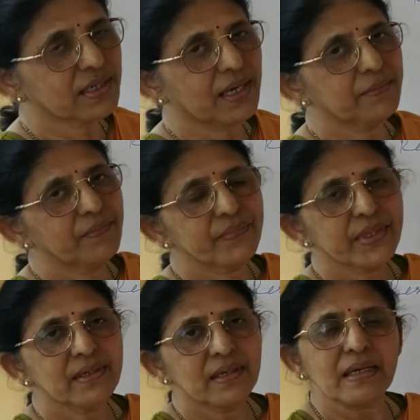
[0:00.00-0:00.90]
time,
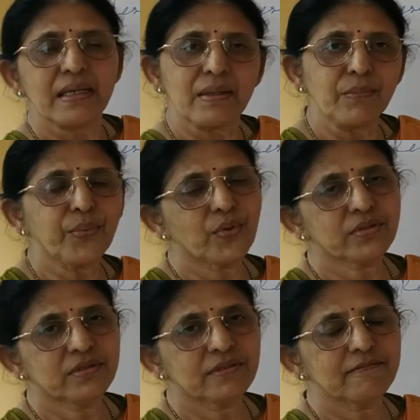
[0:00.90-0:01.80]

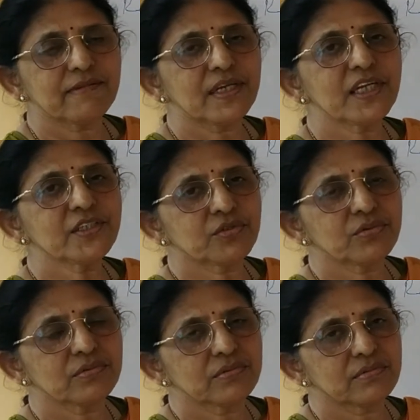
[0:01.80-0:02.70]
both will lead
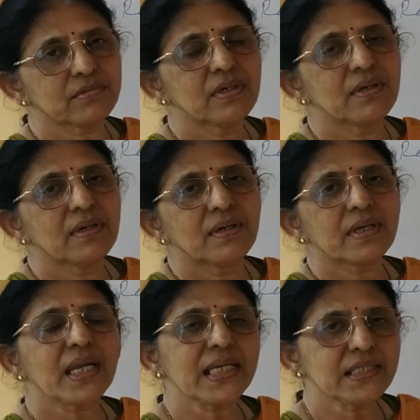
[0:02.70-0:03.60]
to
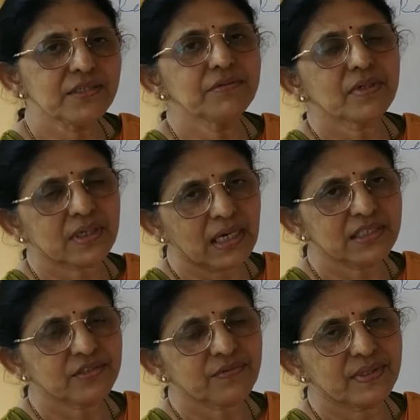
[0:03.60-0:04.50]
negative
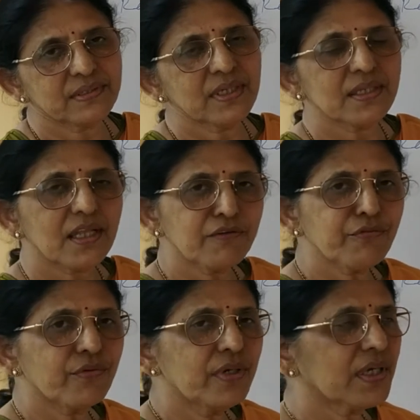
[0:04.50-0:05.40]
consequence.
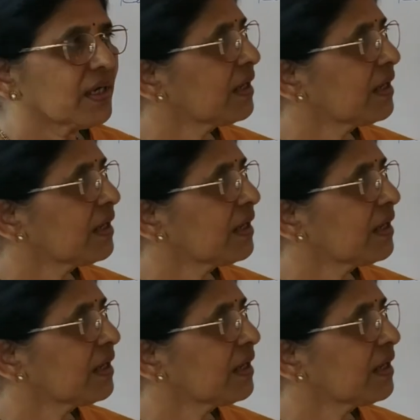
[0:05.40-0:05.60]
Therefore, in